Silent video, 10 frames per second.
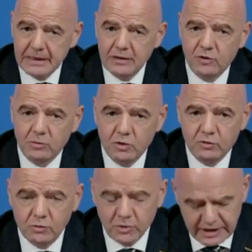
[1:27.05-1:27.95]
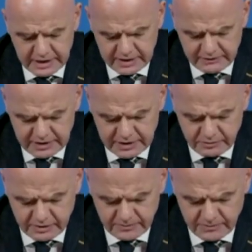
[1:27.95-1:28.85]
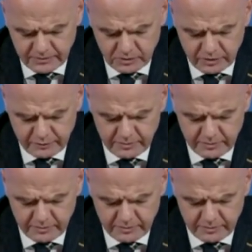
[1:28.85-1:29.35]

from all footballing activities with